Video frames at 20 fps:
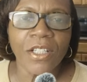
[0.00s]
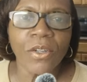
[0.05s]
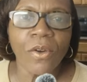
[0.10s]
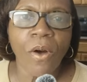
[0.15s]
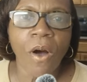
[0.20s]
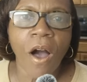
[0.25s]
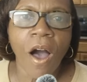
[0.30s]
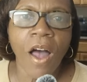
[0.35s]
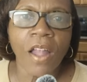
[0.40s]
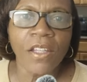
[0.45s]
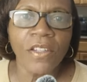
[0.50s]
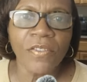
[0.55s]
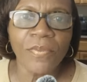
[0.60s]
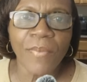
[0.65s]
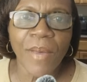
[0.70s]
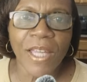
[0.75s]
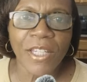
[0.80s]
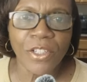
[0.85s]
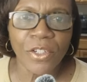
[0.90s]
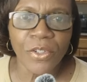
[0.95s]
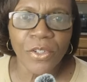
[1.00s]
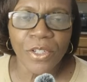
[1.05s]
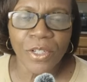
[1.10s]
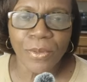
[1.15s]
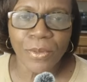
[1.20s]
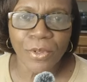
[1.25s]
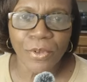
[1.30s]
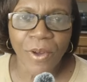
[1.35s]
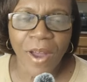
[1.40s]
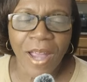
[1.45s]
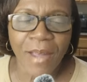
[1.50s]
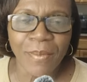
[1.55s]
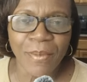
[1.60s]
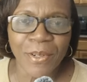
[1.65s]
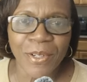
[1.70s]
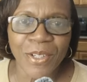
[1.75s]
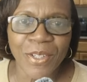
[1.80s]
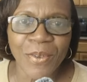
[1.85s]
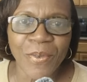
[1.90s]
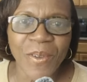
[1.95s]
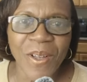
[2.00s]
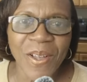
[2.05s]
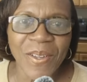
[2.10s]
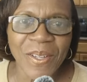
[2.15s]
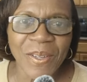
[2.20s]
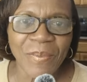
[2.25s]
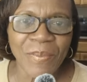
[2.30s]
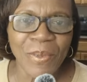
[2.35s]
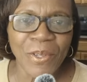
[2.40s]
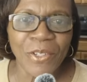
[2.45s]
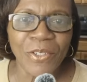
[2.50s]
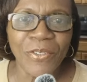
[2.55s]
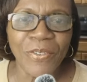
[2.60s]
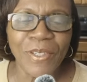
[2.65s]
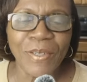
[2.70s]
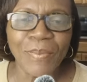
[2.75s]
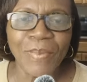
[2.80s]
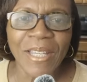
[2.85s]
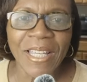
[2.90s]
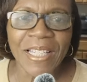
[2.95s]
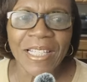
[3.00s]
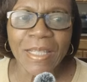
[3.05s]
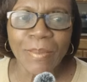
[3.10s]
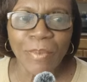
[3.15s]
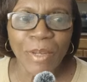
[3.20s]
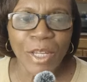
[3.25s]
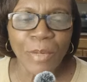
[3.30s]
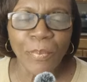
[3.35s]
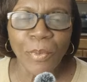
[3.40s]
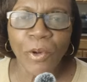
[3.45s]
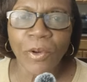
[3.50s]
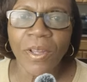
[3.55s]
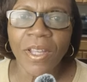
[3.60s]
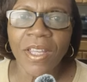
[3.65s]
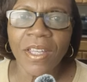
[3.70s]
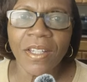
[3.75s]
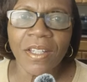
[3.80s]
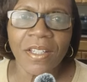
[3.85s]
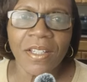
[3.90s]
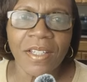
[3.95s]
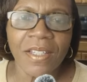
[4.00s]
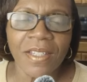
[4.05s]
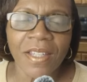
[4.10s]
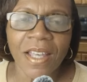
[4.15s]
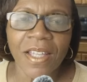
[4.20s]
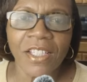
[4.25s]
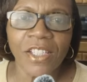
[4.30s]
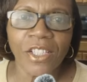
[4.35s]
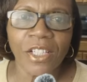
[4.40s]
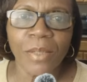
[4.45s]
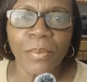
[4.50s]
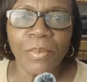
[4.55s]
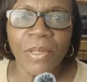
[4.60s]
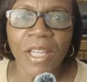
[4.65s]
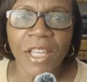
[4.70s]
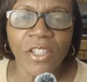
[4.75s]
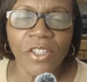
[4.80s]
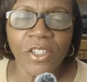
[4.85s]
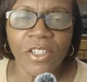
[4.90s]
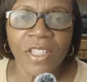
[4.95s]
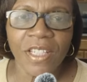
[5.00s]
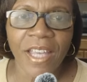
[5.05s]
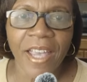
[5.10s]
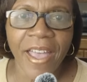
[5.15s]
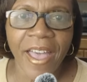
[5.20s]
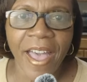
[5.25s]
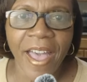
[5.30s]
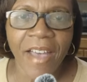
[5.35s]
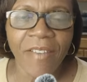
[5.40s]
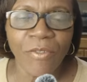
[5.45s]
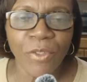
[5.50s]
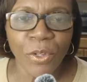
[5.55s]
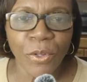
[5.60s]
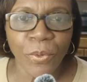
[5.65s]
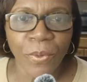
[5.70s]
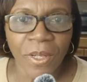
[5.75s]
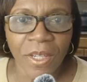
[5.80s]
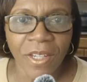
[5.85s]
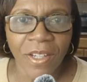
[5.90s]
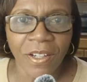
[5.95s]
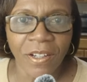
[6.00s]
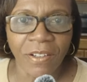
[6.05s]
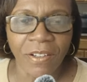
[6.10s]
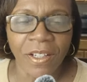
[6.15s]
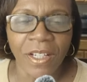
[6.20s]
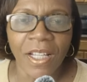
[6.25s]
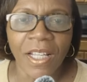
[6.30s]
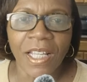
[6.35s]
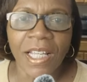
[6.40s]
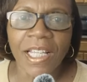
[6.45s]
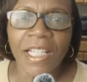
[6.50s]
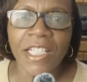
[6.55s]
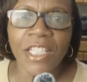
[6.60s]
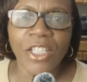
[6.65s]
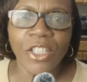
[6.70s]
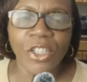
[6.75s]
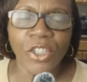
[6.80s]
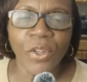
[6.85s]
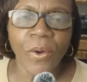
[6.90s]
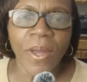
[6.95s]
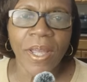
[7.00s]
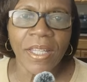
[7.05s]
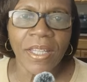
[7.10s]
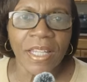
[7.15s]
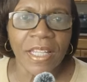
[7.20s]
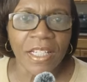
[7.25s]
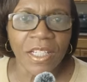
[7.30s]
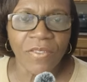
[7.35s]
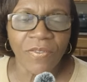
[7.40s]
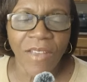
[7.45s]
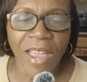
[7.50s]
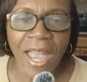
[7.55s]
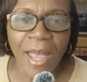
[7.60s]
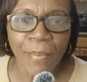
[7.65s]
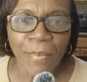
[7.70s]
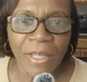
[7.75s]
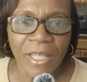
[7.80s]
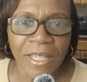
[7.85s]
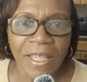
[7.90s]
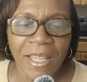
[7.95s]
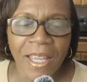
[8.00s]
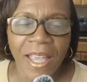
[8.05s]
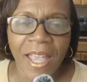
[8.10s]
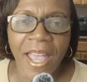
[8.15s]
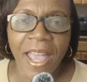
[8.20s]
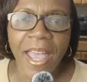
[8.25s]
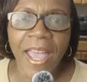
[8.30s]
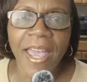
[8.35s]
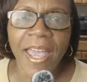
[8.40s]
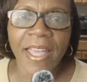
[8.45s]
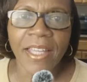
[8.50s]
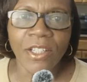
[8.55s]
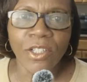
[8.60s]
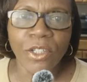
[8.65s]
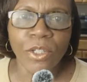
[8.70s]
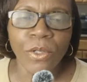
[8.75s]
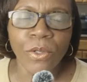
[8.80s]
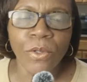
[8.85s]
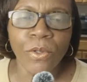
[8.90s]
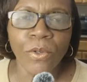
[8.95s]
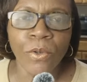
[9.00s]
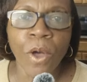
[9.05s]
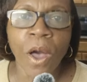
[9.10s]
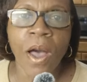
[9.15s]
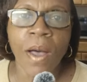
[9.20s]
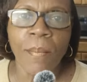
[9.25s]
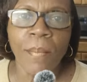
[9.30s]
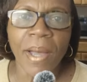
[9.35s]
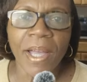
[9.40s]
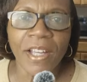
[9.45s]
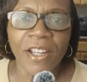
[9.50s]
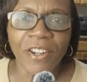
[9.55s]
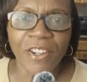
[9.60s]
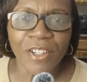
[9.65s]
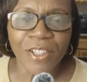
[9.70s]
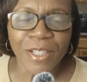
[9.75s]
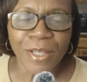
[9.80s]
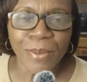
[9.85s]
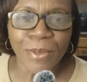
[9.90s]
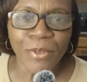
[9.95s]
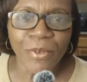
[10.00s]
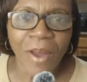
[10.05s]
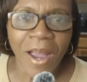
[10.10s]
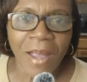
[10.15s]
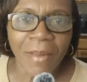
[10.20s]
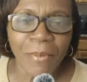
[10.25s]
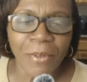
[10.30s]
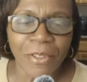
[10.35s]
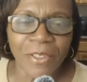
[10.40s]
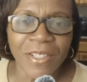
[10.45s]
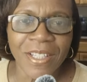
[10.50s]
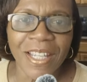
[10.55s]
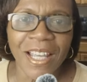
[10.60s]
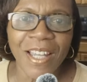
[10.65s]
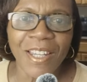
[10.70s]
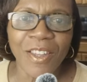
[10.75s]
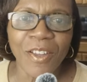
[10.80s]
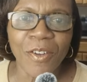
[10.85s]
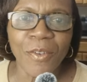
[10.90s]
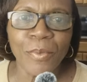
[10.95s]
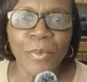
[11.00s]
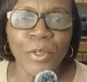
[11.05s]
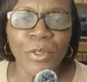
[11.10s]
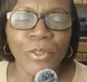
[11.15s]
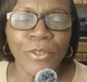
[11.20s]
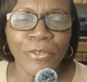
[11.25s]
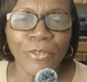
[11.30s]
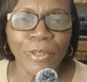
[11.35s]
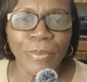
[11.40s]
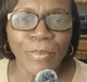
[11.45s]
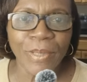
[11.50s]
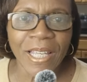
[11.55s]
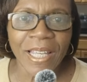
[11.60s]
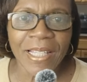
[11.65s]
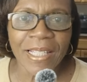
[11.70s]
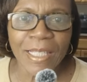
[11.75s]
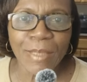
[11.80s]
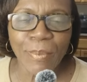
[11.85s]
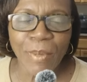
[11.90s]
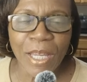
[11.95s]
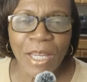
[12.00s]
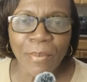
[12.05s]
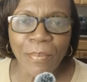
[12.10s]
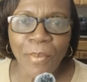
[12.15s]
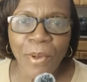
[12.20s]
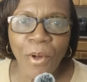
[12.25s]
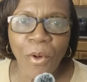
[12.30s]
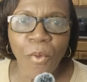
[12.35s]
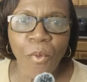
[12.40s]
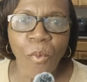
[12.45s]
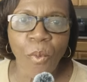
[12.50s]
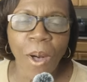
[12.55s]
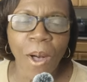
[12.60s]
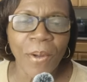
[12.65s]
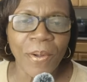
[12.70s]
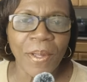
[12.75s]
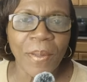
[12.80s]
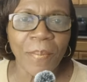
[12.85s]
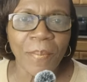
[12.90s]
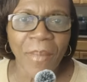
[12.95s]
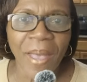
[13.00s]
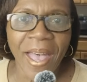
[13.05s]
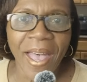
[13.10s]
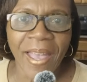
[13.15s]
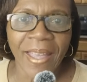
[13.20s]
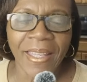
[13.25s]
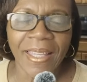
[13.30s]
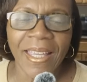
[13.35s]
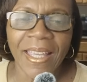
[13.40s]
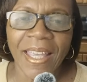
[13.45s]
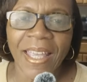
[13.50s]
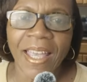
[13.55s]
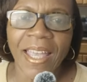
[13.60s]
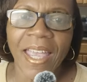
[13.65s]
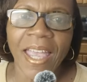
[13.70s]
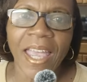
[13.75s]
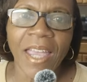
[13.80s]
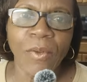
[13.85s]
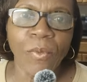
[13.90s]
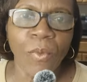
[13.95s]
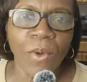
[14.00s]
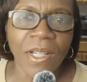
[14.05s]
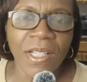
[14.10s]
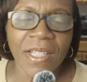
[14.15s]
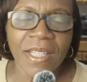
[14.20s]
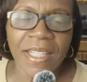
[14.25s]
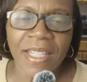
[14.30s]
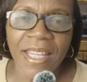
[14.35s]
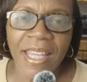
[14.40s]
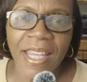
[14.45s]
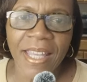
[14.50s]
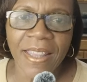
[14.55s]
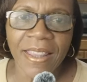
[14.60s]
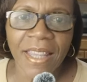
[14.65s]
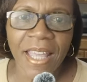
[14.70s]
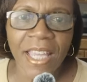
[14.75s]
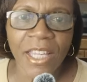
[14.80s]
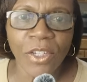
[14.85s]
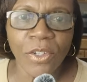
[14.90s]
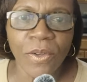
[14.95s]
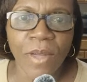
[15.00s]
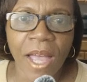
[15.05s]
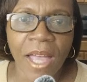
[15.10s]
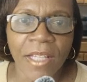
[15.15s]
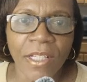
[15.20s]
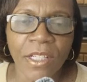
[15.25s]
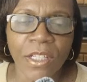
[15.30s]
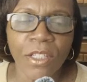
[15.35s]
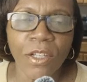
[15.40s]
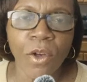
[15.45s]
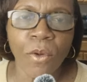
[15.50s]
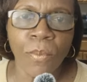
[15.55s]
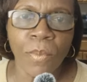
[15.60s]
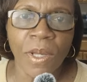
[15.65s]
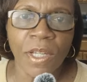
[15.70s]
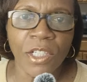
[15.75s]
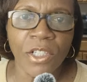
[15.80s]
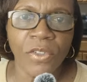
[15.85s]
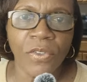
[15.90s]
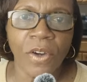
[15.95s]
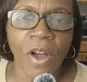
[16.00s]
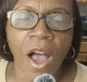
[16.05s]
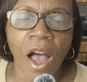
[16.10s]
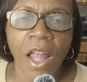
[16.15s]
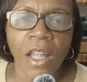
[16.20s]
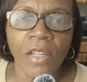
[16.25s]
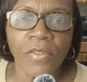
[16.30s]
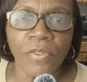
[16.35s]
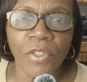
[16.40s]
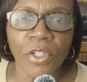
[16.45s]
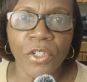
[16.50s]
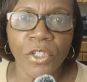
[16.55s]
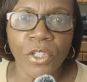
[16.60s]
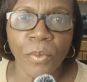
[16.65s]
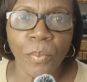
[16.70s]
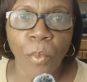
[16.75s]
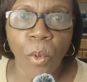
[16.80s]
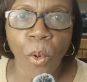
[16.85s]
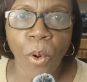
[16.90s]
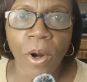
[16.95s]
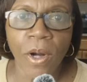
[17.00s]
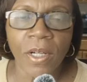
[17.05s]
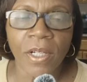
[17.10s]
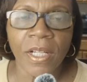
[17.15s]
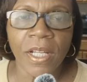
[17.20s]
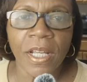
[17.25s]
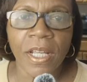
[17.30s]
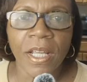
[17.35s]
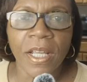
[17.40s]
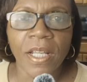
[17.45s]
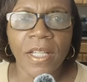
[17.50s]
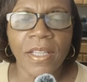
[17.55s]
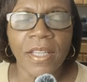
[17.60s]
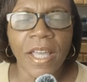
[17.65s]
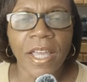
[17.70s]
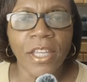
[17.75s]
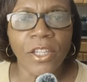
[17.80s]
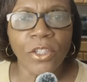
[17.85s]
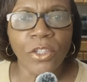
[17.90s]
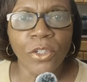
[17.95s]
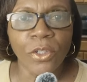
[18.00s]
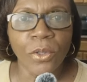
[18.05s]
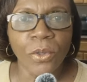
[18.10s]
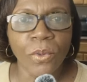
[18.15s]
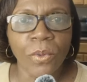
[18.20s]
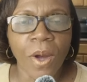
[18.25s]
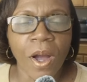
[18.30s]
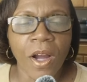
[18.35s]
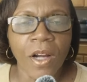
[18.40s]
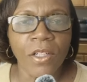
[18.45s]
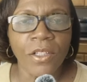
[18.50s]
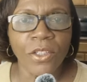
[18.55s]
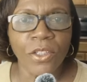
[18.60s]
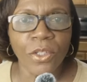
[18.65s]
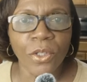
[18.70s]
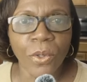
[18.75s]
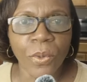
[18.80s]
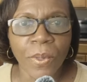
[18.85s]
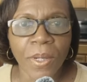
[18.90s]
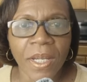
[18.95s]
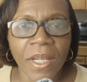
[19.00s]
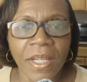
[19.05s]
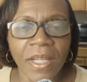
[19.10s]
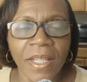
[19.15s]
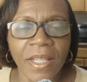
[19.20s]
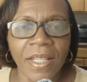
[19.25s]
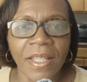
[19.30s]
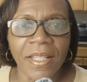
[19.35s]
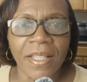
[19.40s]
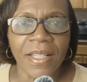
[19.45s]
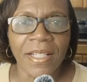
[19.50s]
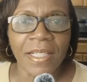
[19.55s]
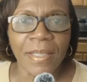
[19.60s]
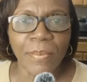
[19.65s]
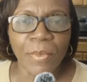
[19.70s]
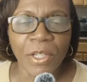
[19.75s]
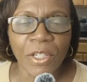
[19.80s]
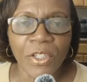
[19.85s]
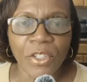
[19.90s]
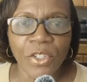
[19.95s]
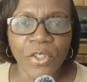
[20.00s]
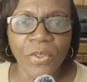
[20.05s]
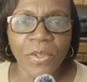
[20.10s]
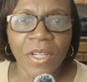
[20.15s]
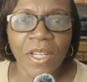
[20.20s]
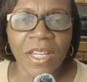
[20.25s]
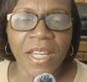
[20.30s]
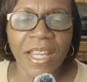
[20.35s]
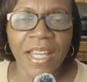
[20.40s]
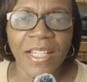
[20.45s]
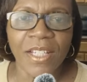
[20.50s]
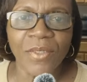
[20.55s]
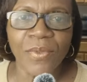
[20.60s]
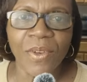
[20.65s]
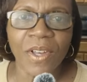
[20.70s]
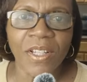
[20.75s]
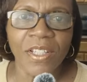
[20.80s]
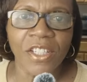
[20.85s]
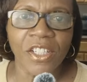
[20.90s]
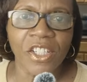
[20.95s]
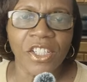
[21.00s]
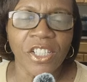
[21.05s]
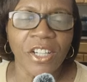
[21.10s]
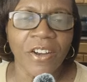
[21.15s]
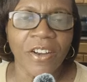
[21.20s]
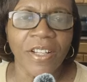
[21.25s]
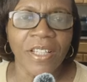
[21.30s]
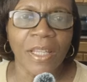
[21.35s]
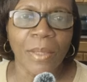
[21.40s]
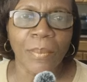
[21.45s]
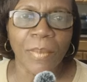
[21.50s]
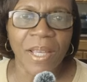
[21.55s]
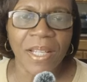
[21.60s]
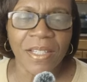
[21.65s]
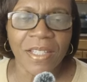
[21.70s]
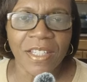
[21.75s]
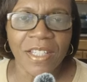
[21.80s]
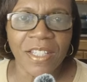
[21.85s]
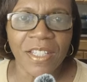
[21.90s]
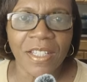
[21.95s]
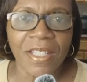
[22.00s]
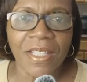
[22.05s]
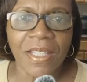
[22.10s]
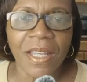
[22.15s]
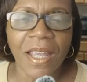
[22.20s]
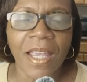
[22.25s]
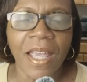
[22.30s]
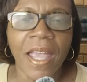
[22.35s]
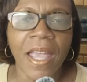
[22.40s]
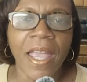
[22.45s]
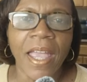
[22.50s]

To all of my new subscribers, welcome, beautifully blessed people. It is such a pleasure to have you here to join this family. And to my current subscribers, hello, beautifully blessed people. Welcome back and once again, thank you guys so much for all of your support that you are doing in this ministry as well as sharing the messages.